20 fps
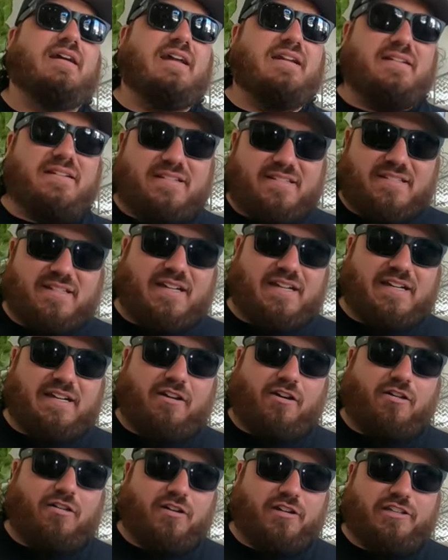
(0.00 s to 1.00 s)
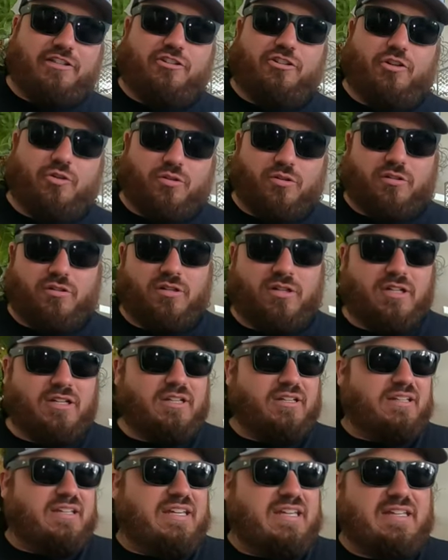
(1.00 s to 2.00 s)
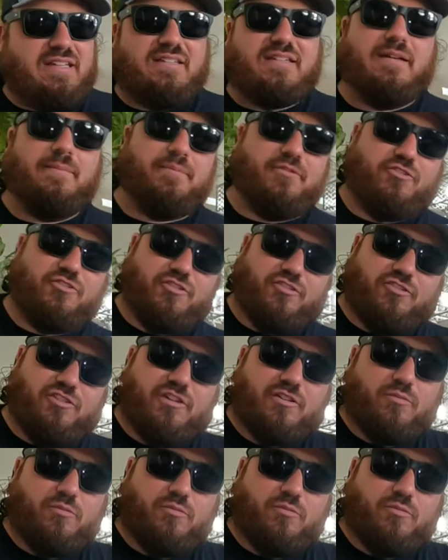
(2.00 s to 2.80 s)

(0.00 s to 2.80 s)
and decide on your heat temperatures.